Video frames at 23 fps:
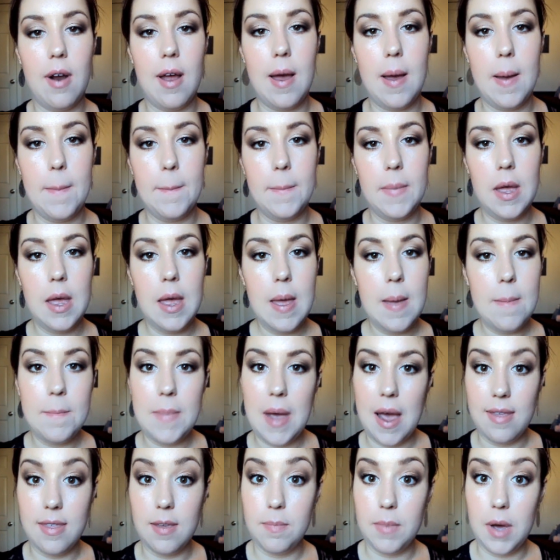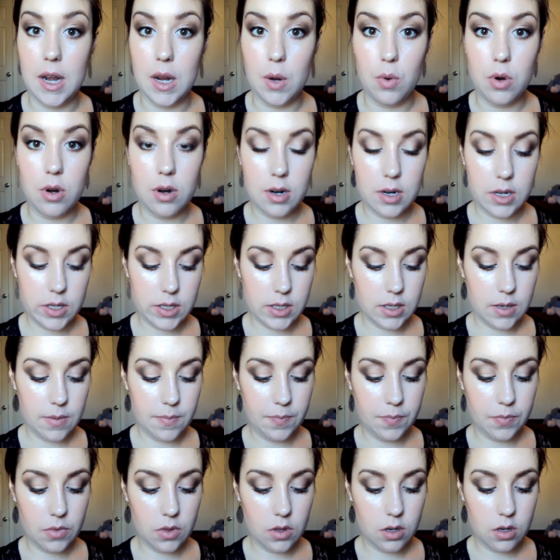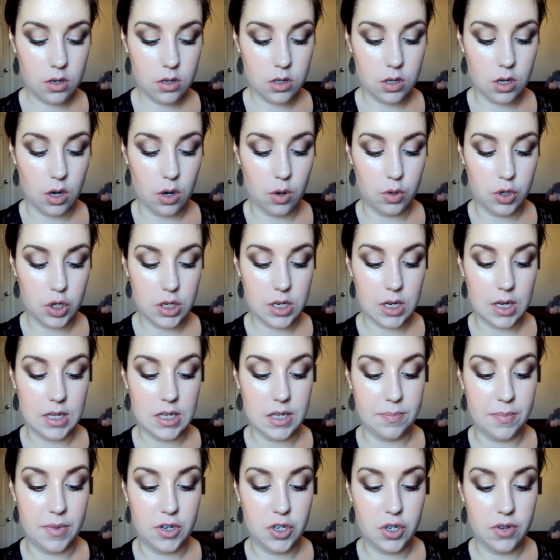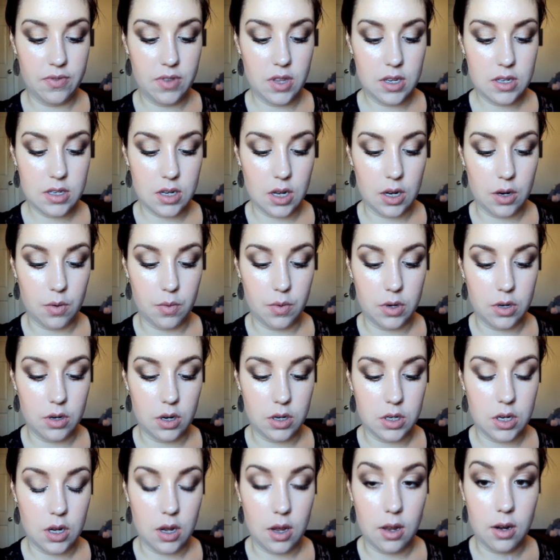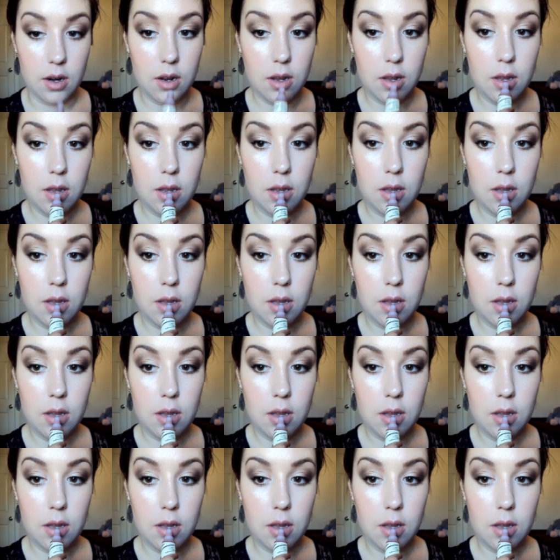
from Bath & Body Works. So just a smidge of this, I don't want a ton.